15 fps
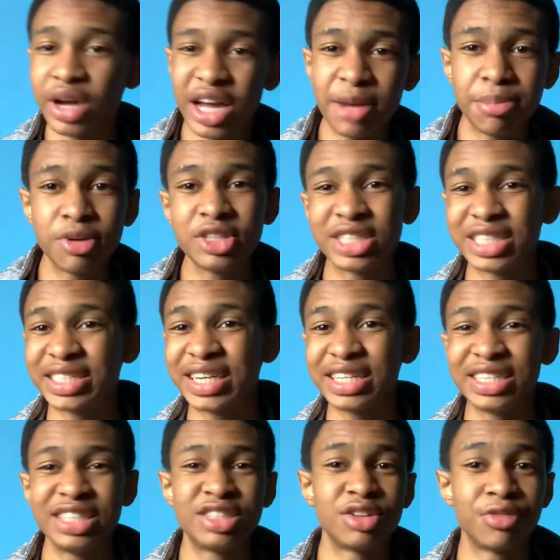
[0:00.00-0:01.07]
AirPods, it
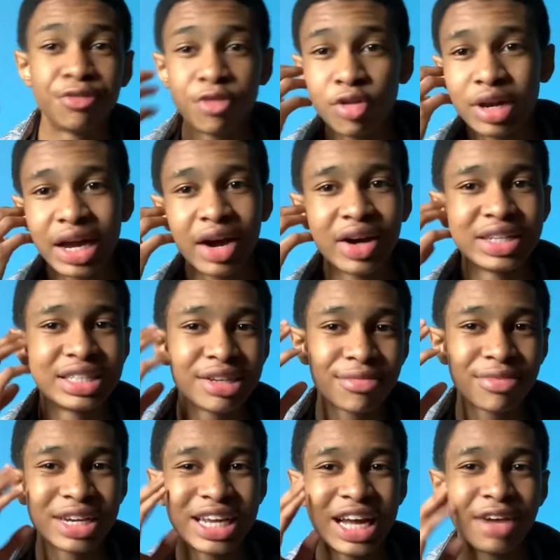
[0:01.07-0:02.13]
tended to fall out and didn't
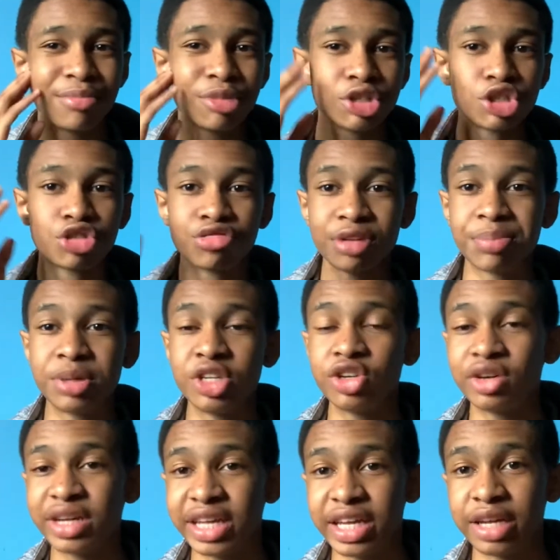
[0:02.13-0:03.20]
really have much grip in your
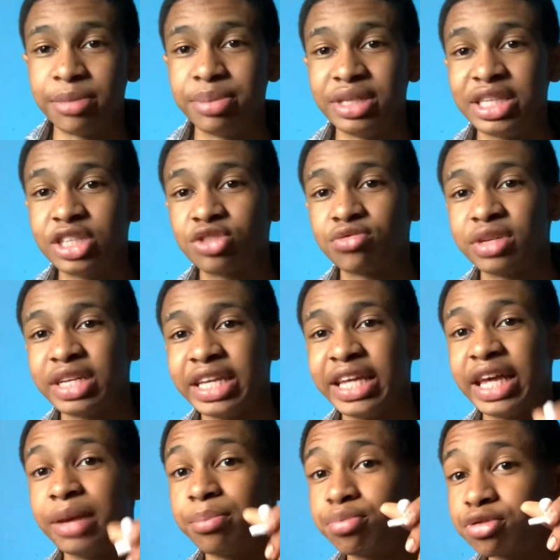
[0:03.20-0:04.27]
ear, but this really
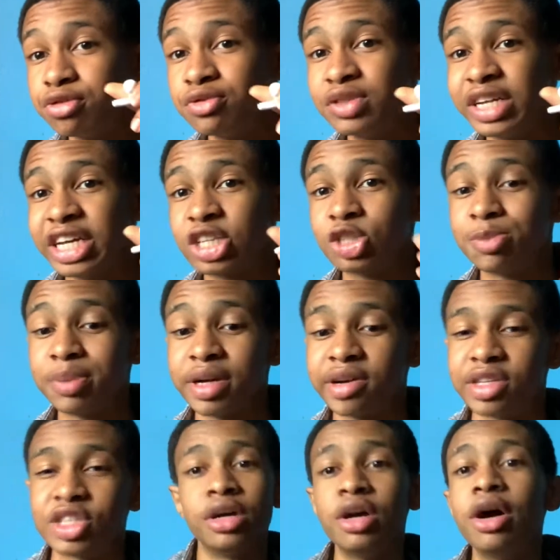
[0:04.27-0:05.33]
improved the
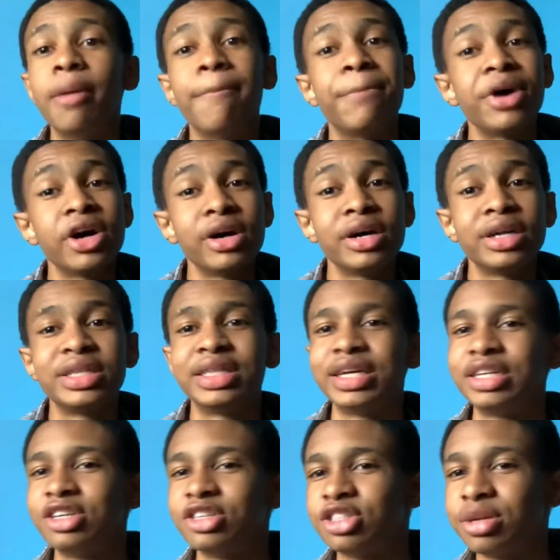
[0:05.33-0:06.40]
experience. But that
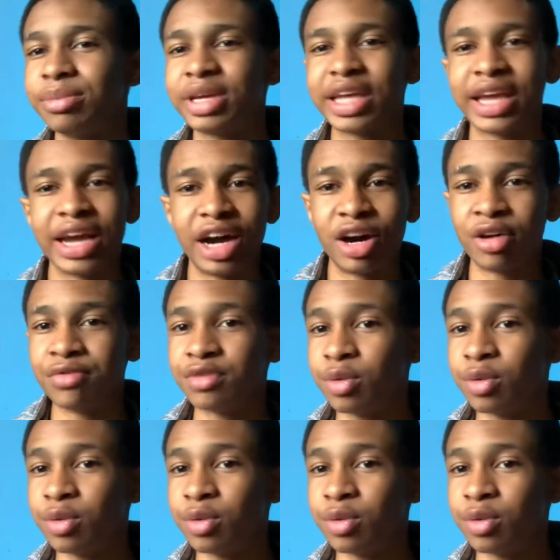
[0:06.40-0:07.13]
doesn't make it out of the